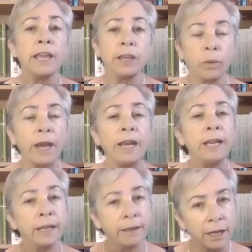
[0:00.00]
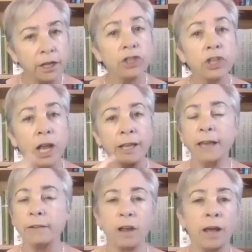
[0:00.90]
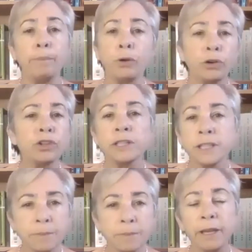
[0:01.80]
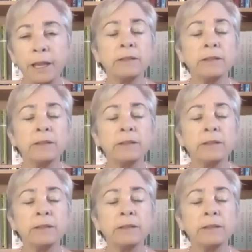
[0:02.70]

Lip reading: Iranian, again, not Persian speaking.